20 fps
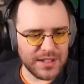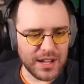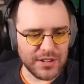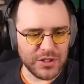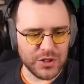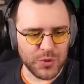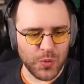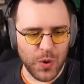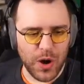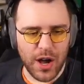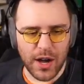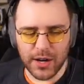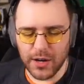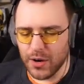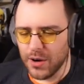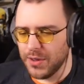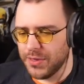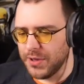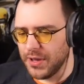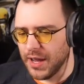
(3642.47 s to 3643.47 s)
not just raw
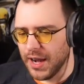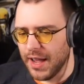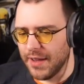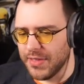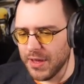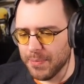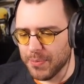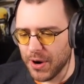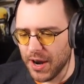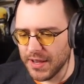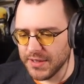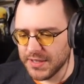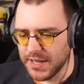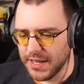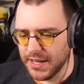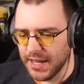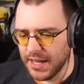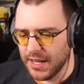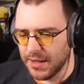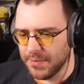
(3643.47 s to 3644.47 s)
girth. You gotta have that
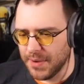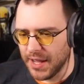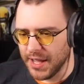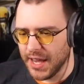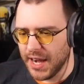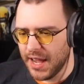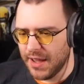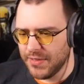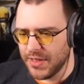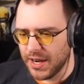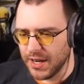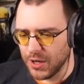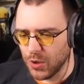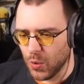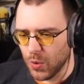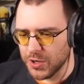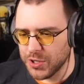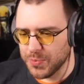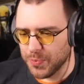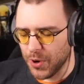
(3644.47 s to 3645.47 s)
prostate game. I gotta have that
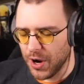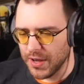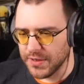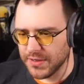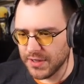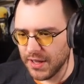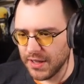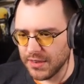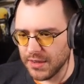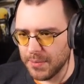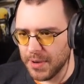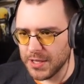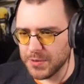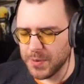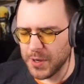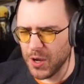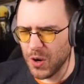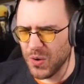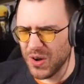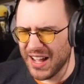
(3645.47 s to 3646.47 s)
engorged prostate that makes
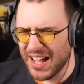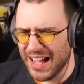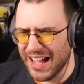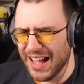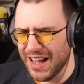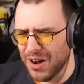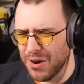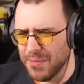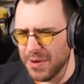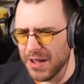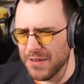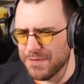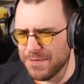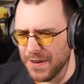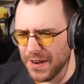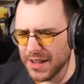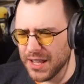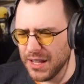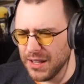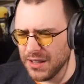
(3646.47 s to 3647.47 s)
me go, oh my
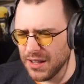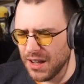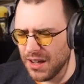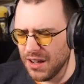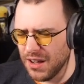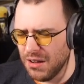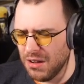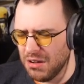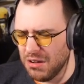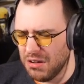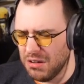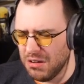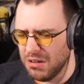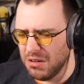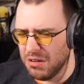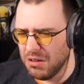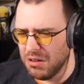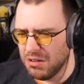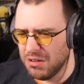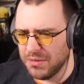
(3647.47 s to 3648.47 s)
fucking,
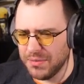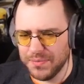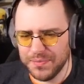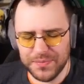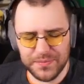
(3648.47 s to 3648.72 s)
oh.